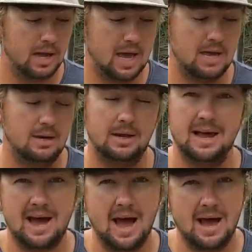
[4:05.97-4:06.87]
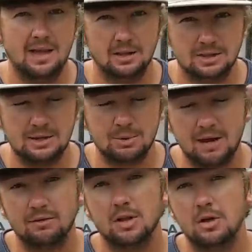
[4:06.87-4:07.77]
and I seem to
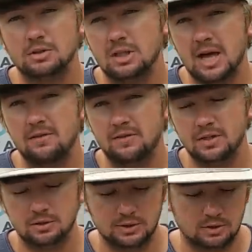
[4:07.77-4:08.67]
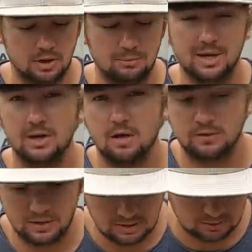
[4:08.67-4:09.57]
have lost a lot of fish on this crankbait
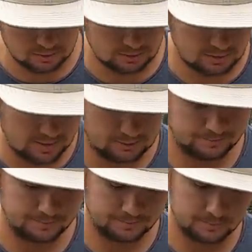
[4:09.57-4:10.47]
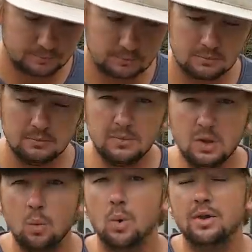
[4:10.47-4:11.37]
over the years. Now,
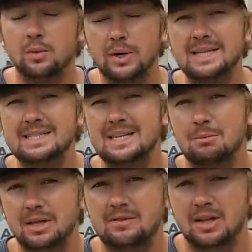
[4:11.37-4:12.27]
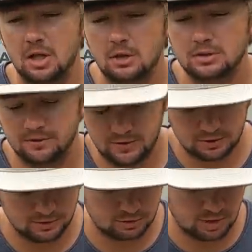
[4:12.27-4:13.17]
one of the reasons I believe I lost the
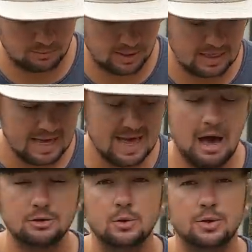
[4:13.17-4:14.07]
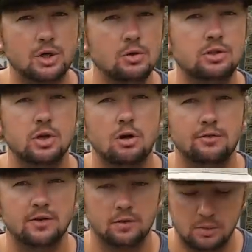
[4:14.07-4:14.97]
fish on this crankbait, I was throwing too
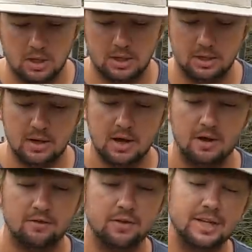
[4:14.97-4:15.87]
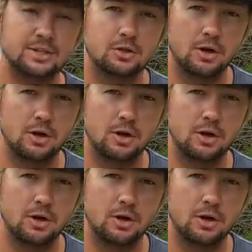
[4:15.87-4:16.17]
soft of a rod for this